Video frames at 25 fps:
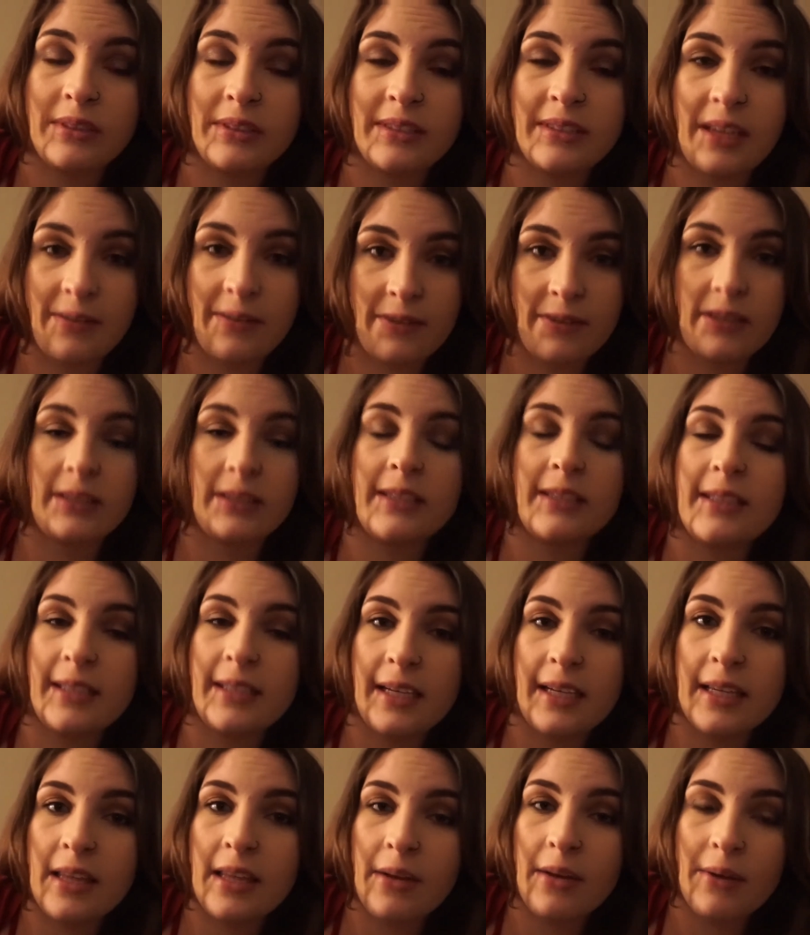definitely
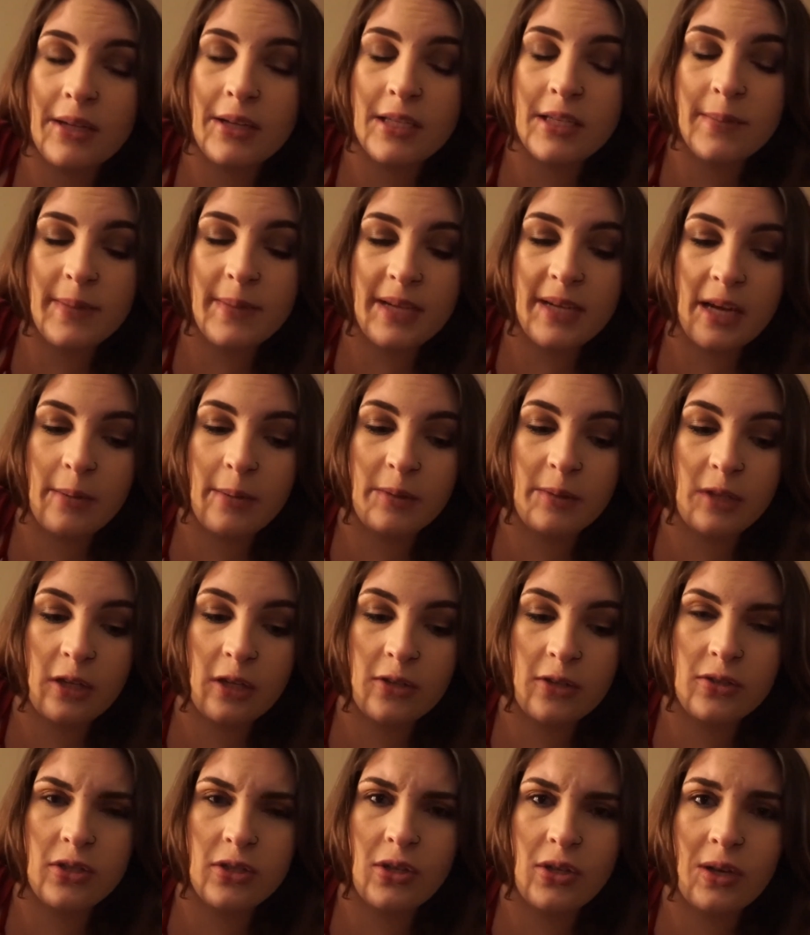link that recipe down
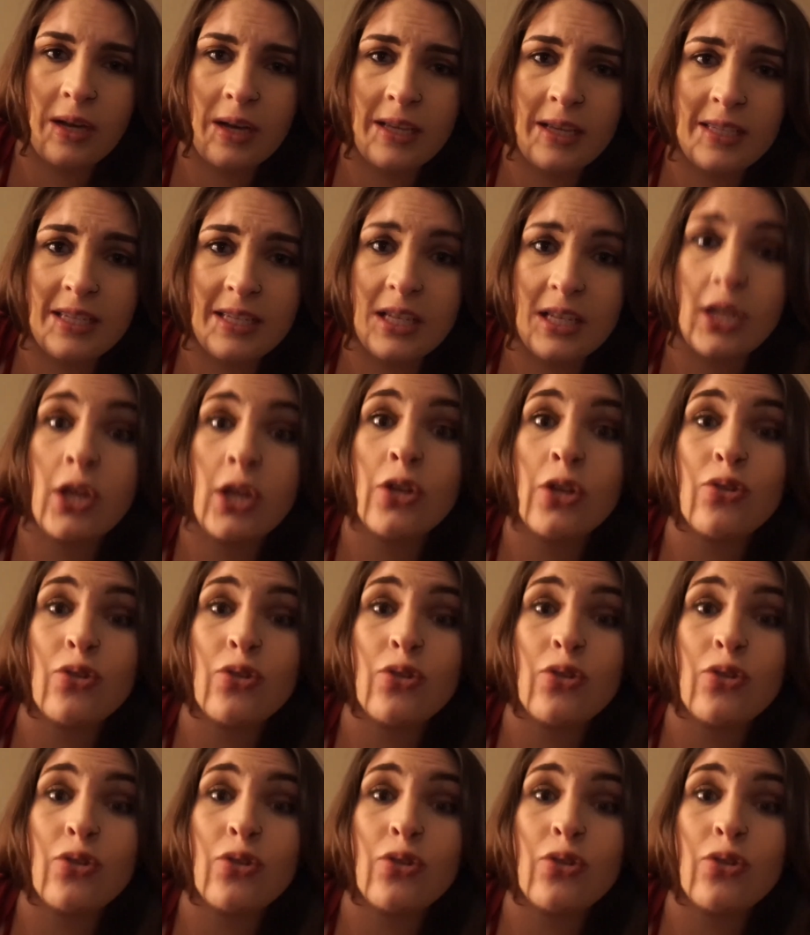below so you guys can